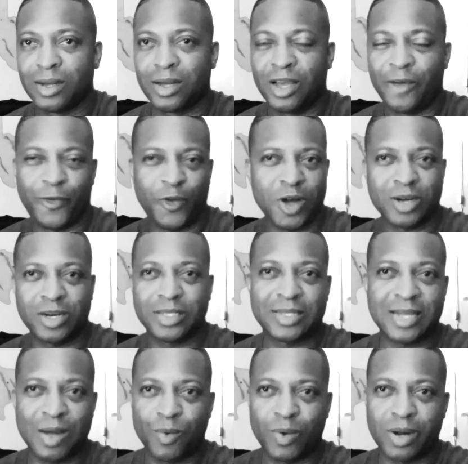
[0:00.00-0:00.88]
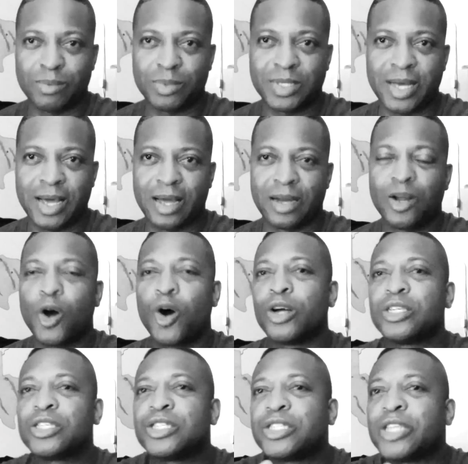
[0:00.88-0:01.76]
if you understand what I'm saying,
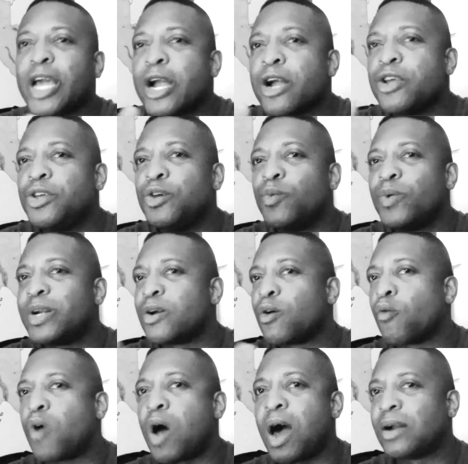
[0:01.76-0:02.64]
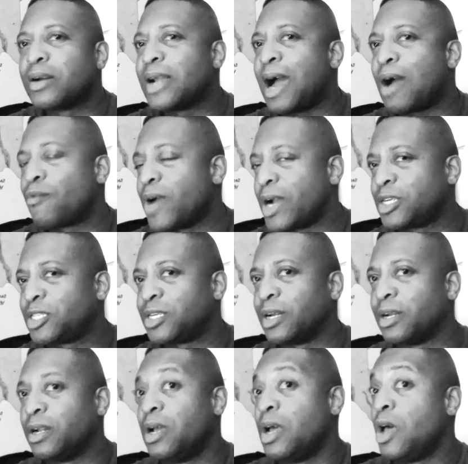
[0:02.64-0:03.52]
or steer you in the wrong
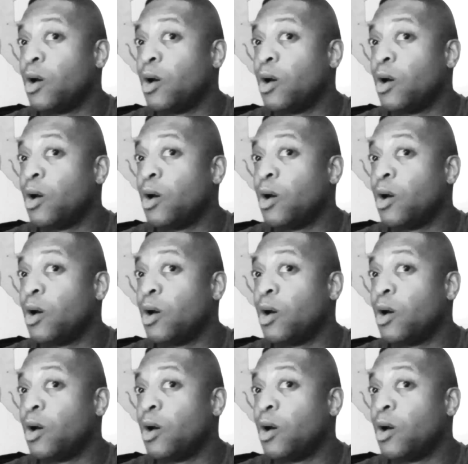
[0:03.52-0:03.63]
direction.